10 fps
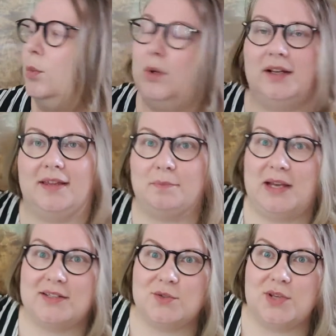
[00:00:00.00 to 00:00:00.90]
we'll get
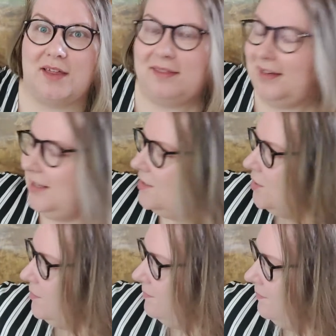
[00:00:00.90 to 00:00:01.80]
back to that
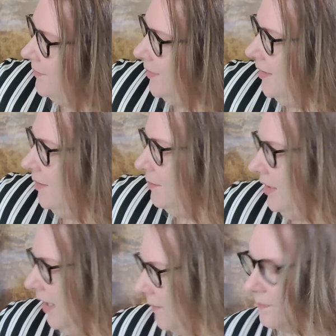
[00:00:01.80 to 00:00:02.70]
later. But
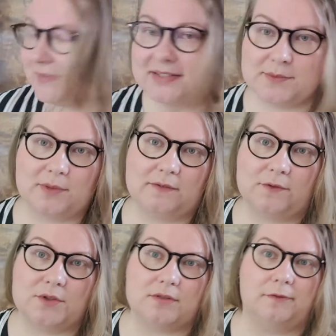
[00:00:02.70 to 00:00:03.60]
yeah, that's my
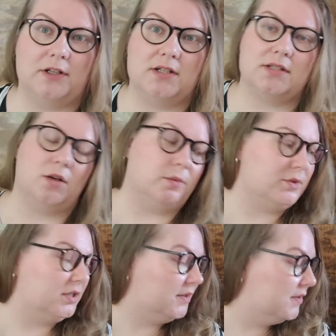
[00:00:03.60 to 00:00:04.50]
first finished
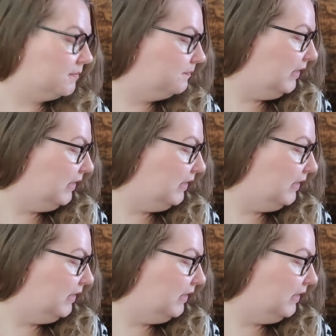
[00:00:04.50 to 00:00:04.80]
object.